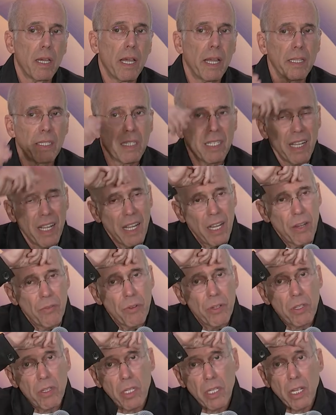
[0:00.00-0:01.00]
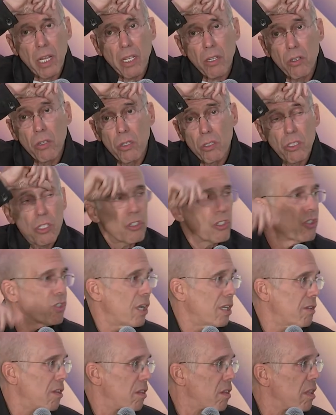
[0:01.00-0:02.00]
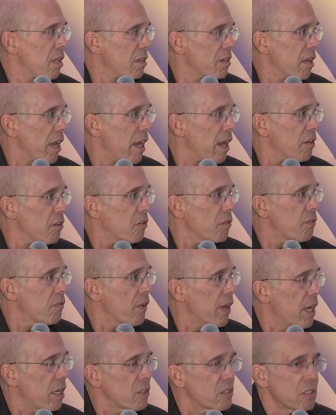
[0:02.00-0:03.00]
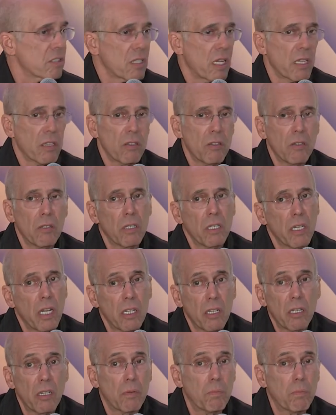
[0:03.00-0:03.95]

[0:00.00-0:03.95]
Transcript: I did everything I could to shut the thing down as fast as I could and ended